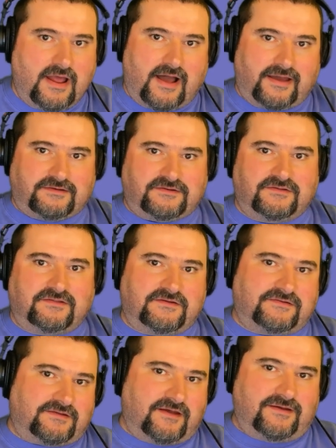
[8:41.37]
I did
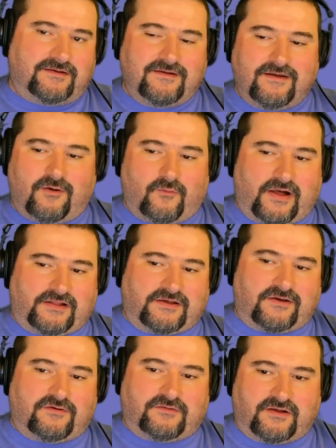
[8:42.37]
this a while
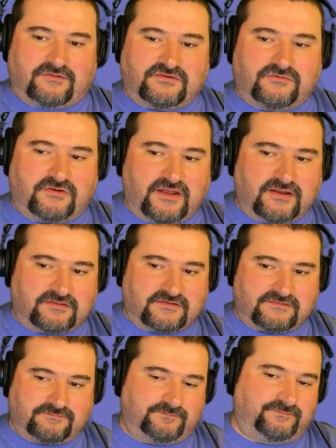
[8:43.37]
ago when I was creating
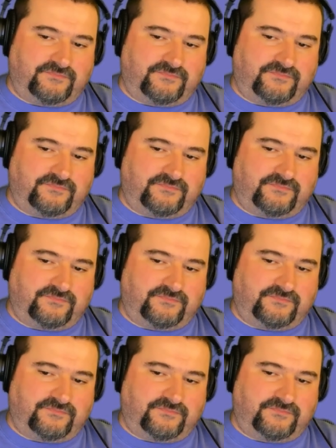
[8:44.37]
this